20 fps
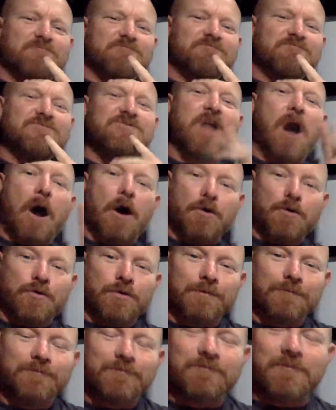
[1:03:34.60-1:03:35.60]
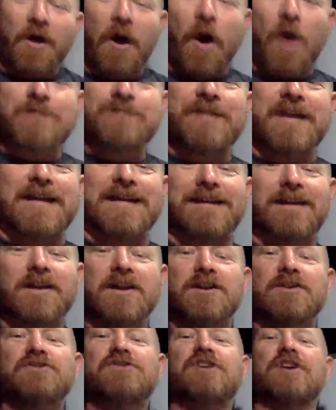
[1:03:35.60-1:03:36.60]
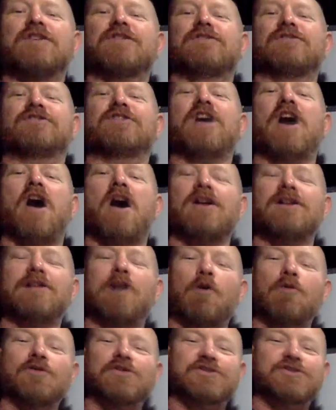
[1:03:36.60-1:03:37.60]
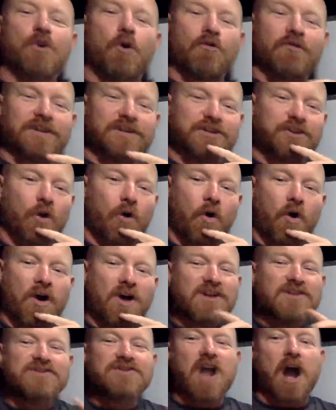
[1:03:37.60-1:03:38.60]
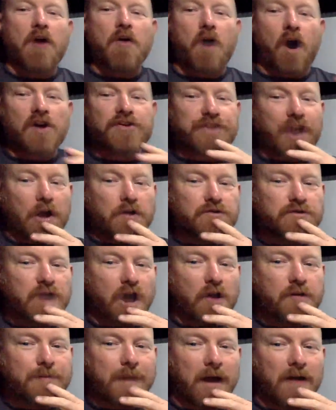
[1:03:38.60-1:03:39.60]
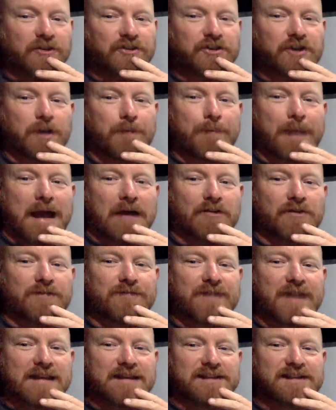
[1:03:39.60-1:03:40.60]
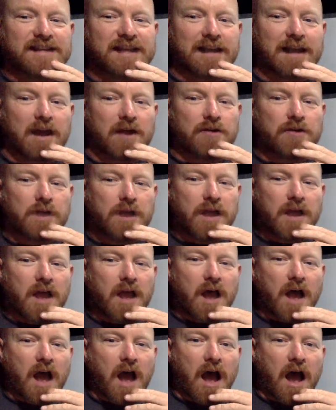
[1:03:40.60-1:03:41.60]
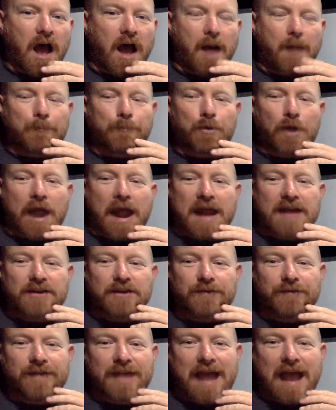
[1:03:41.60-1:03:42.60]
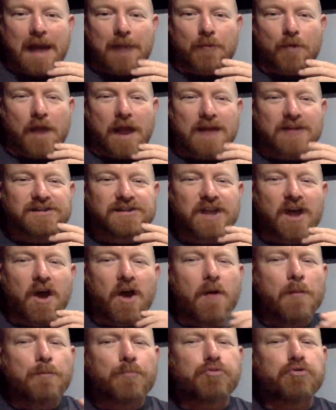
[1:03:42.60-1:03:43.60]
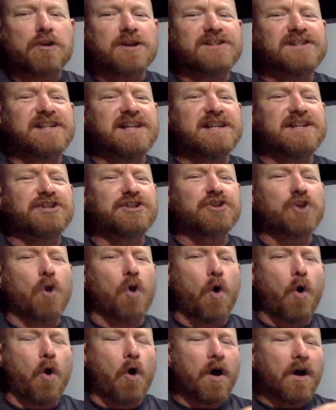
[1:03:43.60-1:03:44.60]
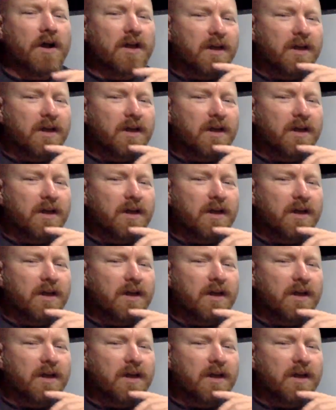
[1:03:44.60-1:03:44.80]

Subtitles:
No, I think, to cut a long story short, no, I don't know much about the Ventilo brand of catamarans. Pretty sure,